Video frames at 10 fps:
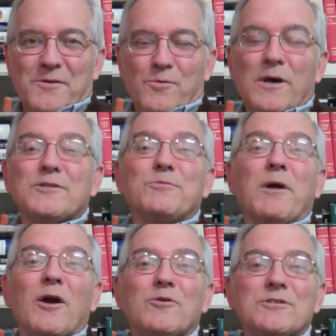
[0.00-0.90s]
Well,
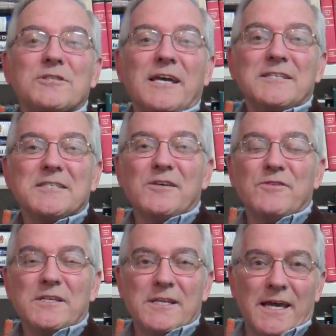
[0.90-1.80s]
tomorrow is
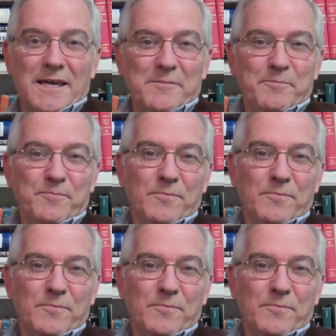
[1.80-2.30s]
Thanksgiving Day.